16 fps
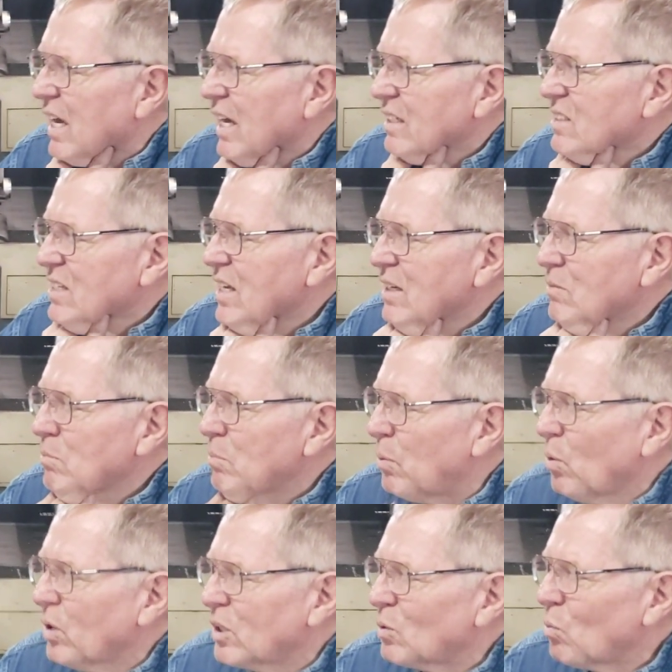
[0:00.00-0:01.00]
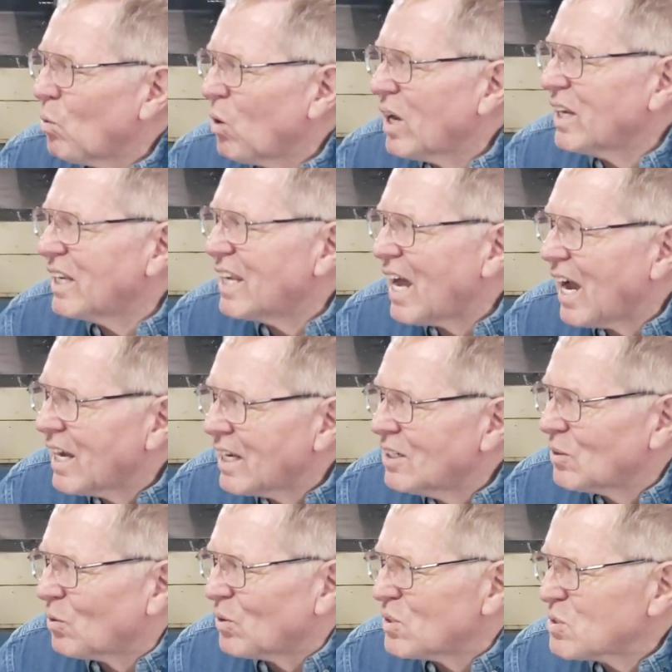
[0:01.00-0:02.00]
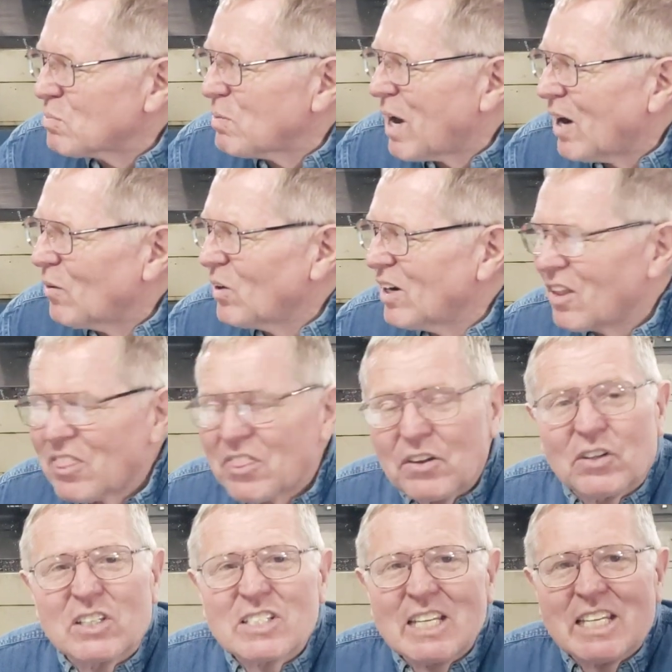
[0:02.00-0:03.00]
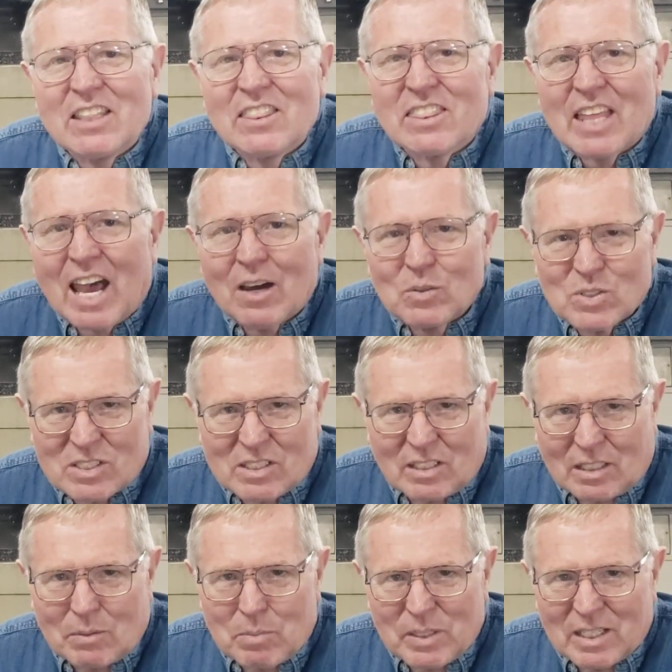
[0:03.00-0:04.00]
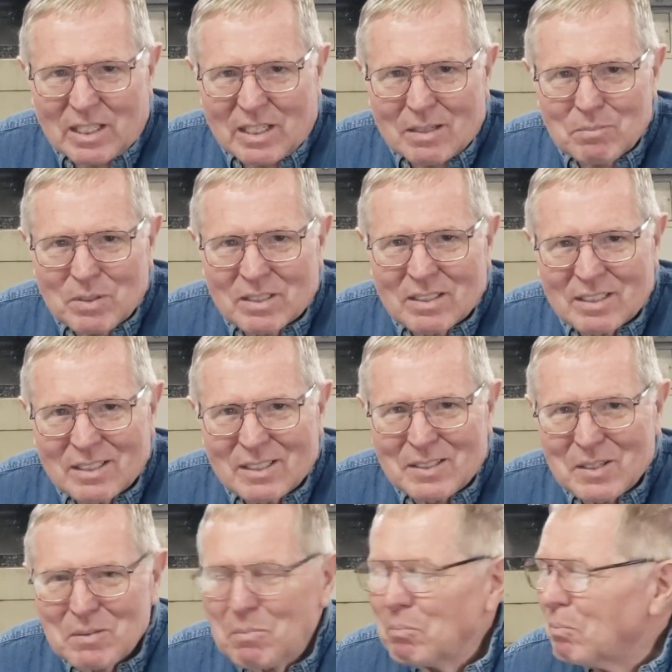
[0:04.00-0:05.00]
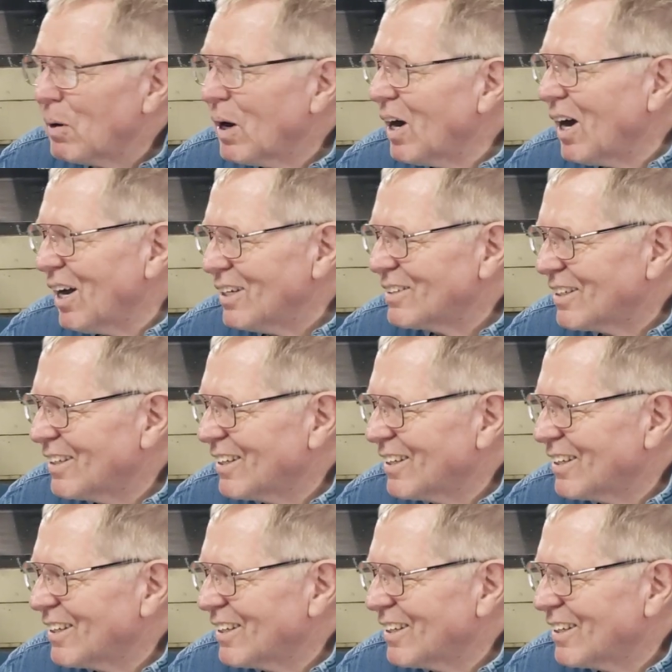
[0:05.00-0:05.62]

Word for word: at 10.19 horsepower at 13,000 RPM, but